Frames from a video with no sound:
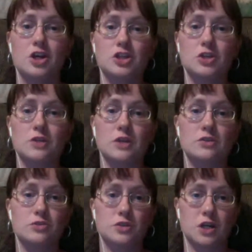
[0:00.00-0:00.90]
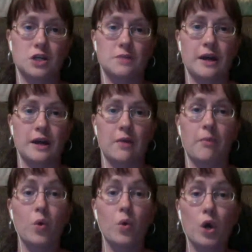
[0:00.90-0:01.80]
So Dr. Short talked about how
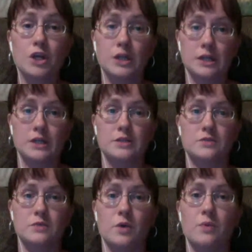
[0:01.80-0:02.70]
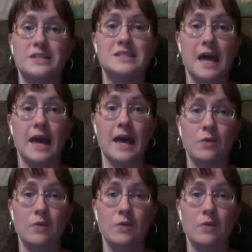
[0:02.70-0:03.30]
important it is what we say,